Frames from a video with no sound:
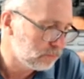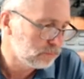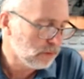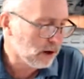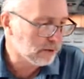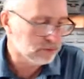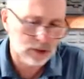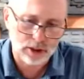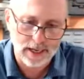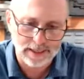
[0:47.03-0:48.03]
All right, we're
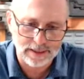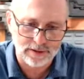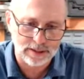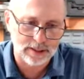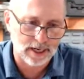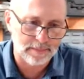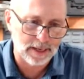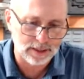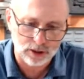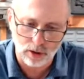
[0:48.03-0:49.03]
just kind of getting things set up,
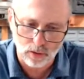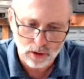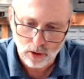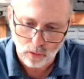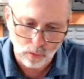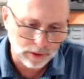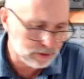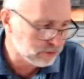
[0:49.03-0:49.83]
guys. So where do